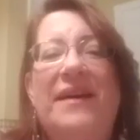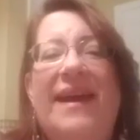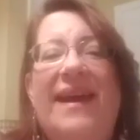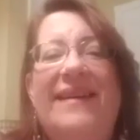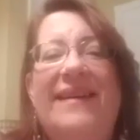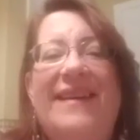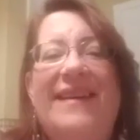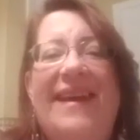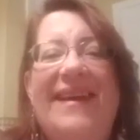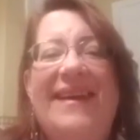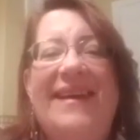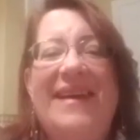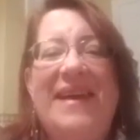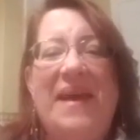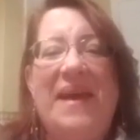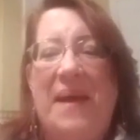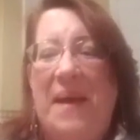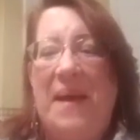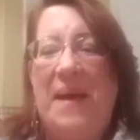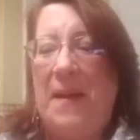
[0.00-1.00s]
EJ.
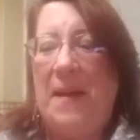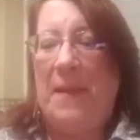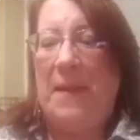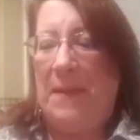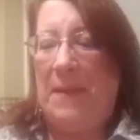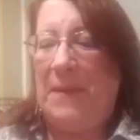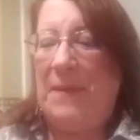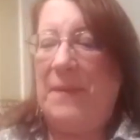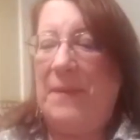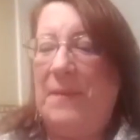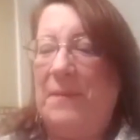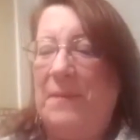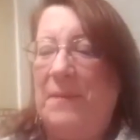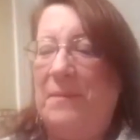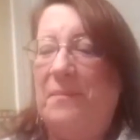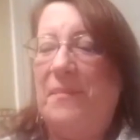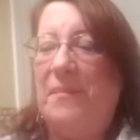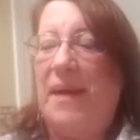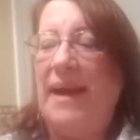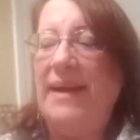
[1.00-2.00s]

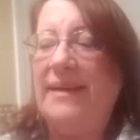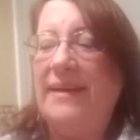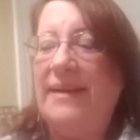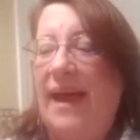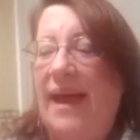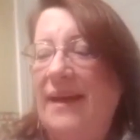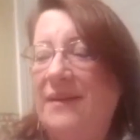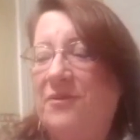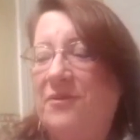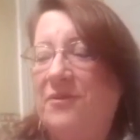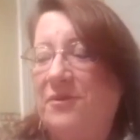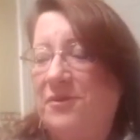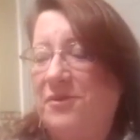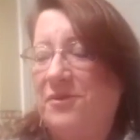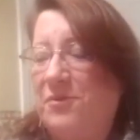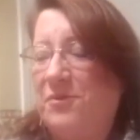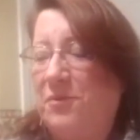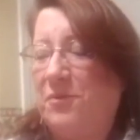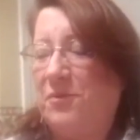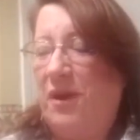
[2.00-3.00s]
My
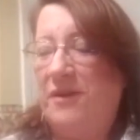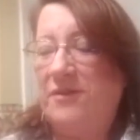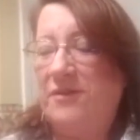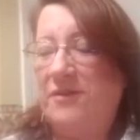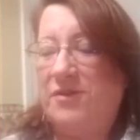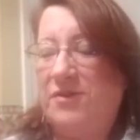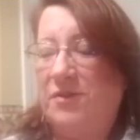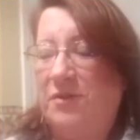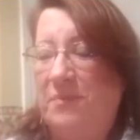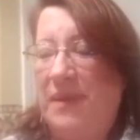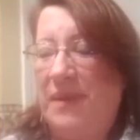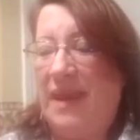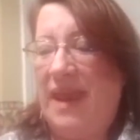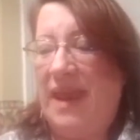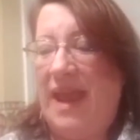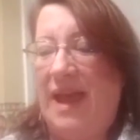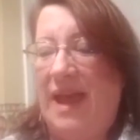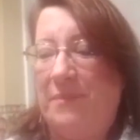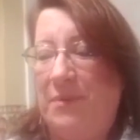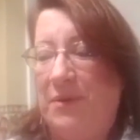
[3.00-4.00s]
doctors were also a bit
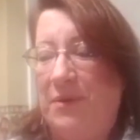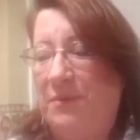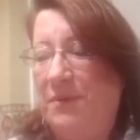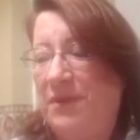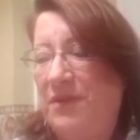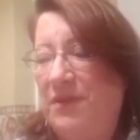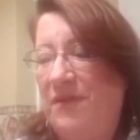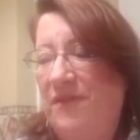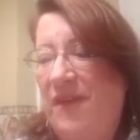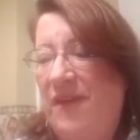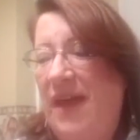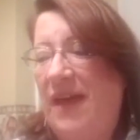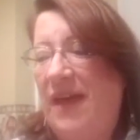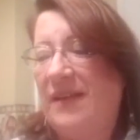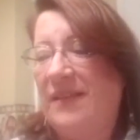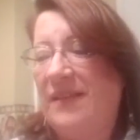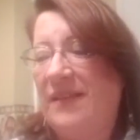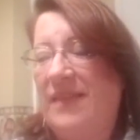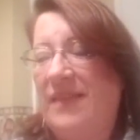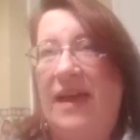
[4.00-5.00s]
happy with the
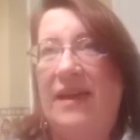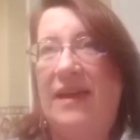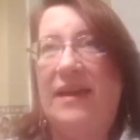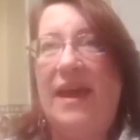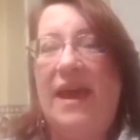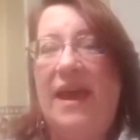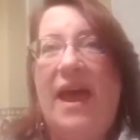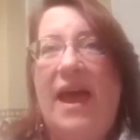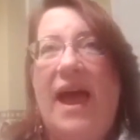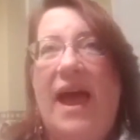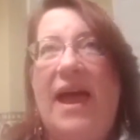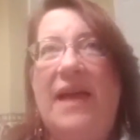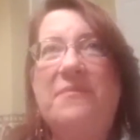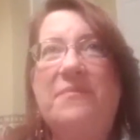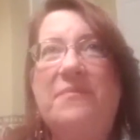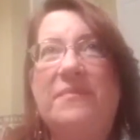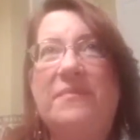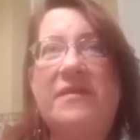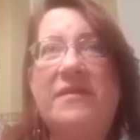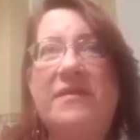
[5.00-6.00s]
fact that
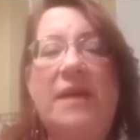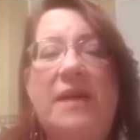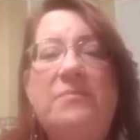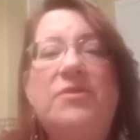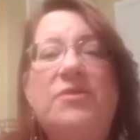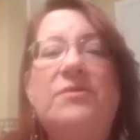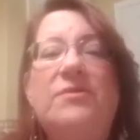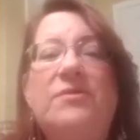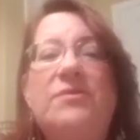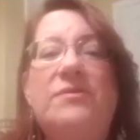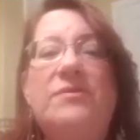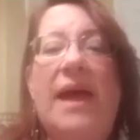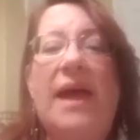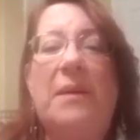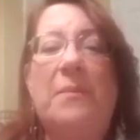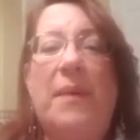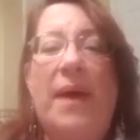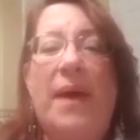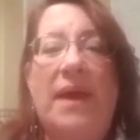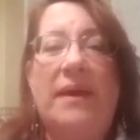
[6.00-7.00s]
I'm type 2
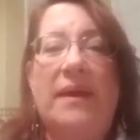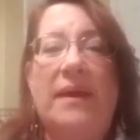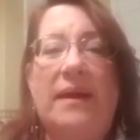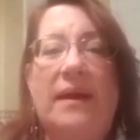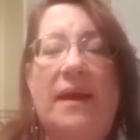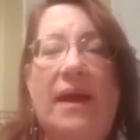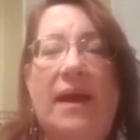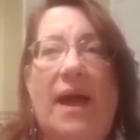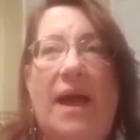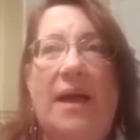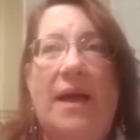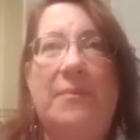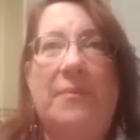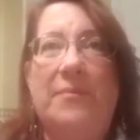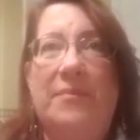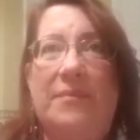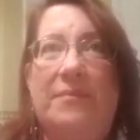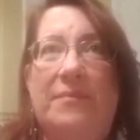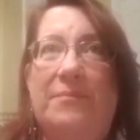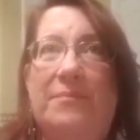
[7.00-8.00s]
diabetic.
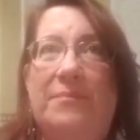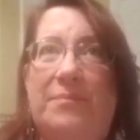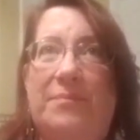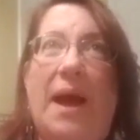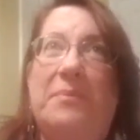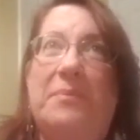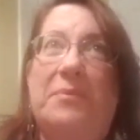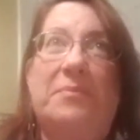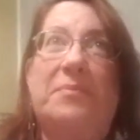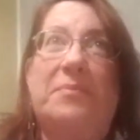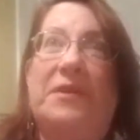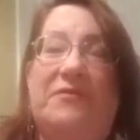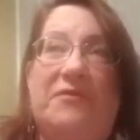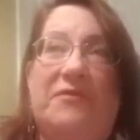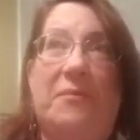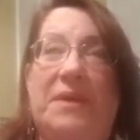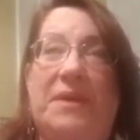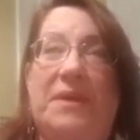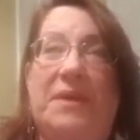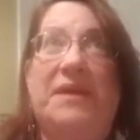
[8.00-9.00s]
I'm probably
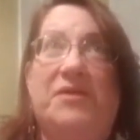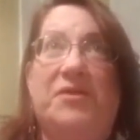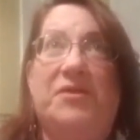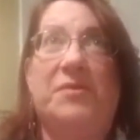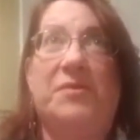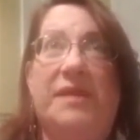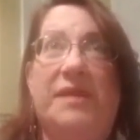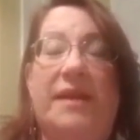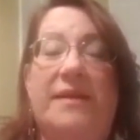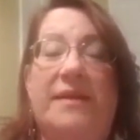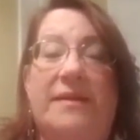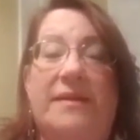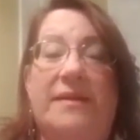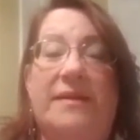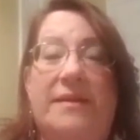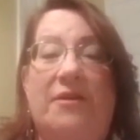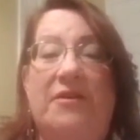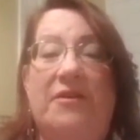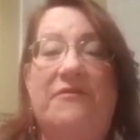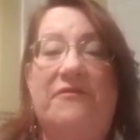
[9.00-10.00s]
from being so
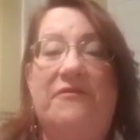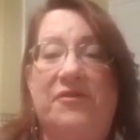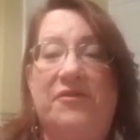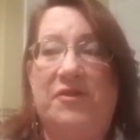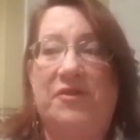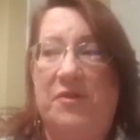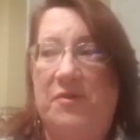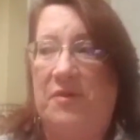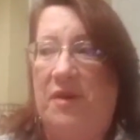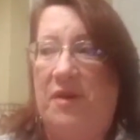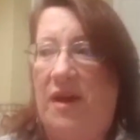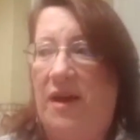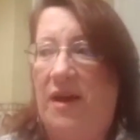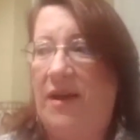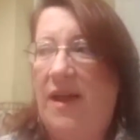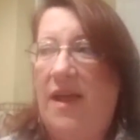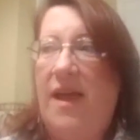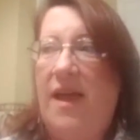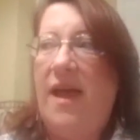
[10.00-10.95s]
sedentary for so long.